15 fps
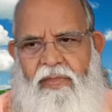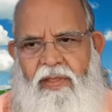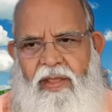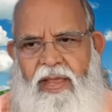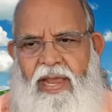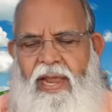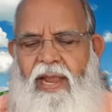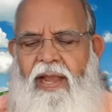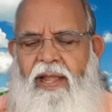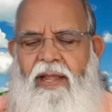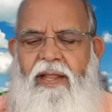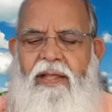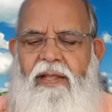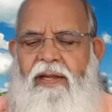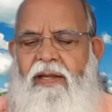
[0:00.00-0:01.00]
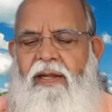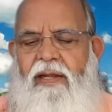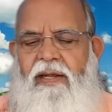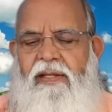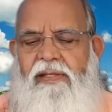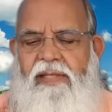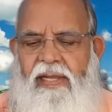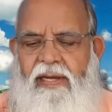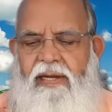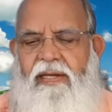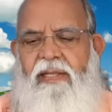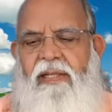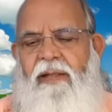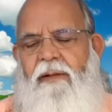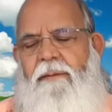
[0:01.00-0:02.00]
And
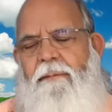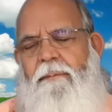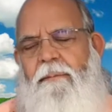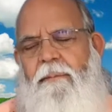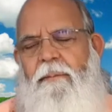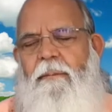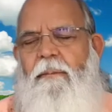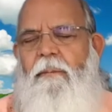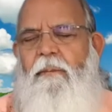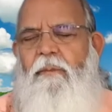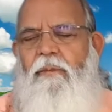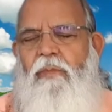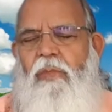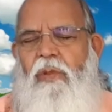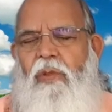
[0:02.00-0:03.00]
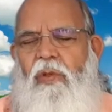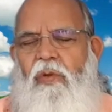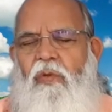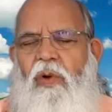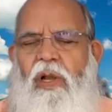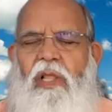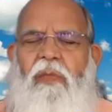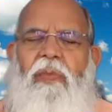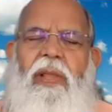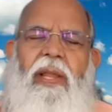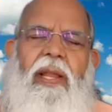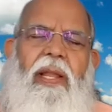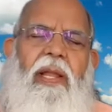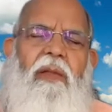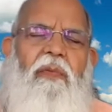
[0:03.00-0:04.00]
second thing, what is being
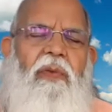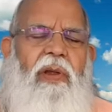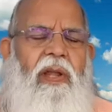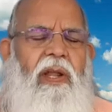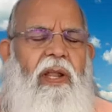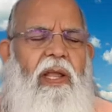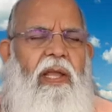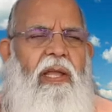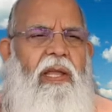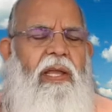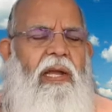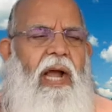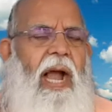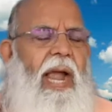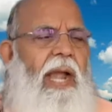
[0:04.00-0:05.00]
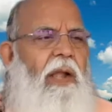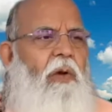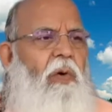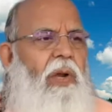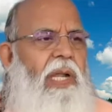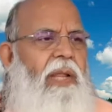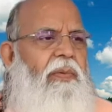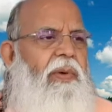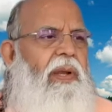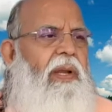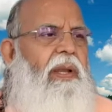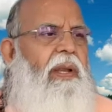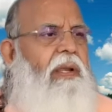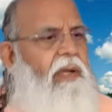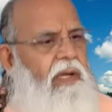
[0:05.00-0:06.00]
indifferent? I don't even
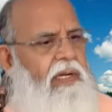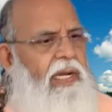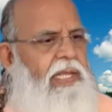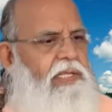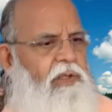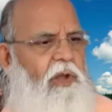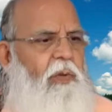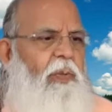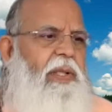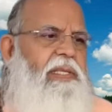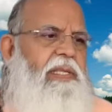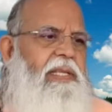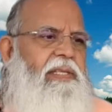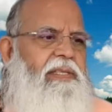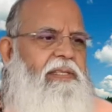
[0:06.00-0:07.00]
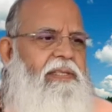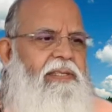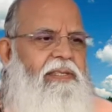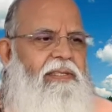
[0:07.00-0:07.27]
recognize your presence.